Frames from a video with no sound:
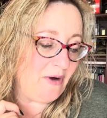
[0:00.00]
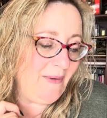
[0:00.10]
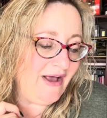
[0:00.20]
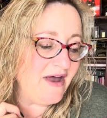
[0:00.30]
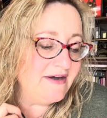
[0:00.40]
Oh,
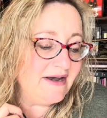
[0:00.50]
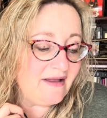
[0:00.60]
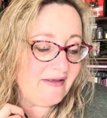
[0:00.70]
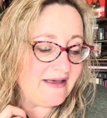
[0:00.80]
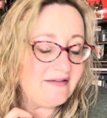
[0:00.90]
I got it at
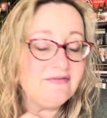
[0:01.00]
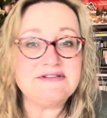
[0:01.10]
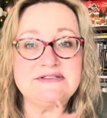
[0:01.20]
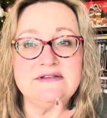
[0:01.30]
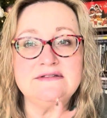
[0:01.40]
like
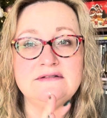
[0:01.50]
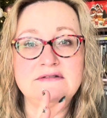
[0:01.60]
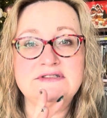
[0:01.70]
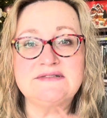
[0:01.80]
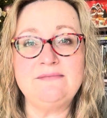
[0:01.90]
this
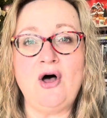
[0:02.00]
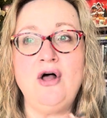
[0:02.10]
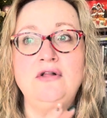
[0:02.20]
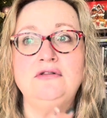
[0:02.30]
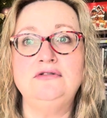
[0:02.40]

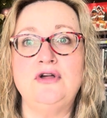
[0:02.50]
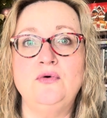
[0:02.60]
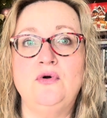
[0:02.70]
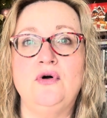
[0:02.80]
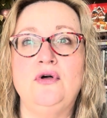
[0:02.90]
small
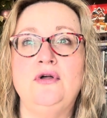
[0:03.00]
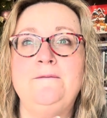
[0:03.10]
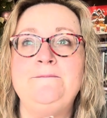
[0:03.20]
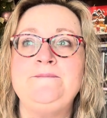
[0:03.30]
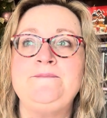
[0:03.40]
local